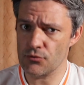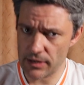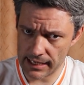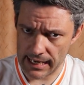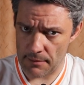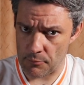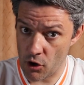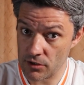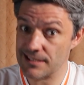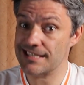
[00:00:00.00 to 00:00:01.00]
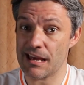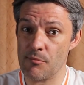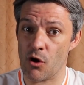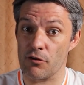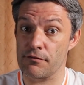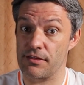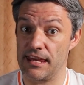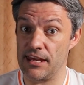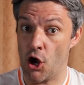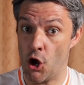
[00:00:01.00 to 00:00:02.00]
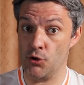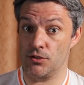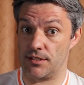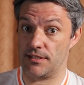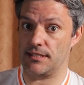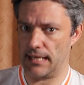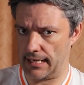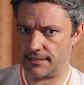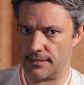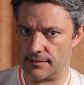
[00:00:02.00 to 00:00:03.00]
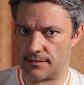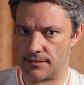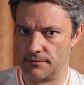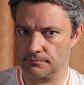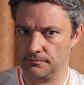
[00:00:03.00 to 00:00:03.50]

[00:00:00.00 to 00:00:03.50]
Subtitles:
recap on some of the hosts' exits.